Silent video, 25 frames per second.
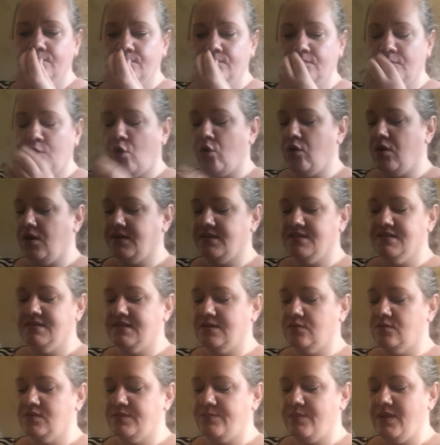Oh, I can
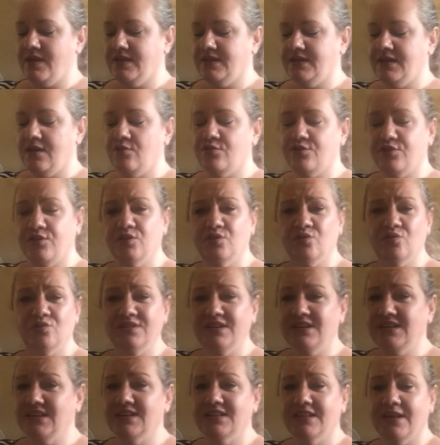still smell it now. So you'd only
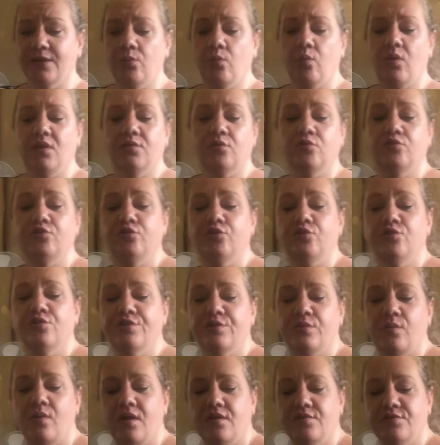need like 1 or 2
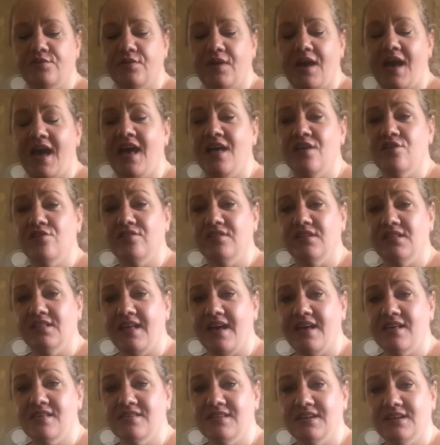squirts, so it actually
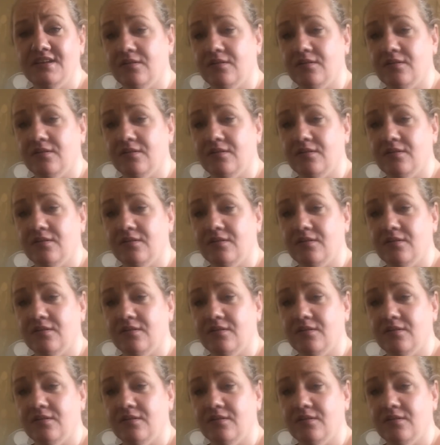lasted a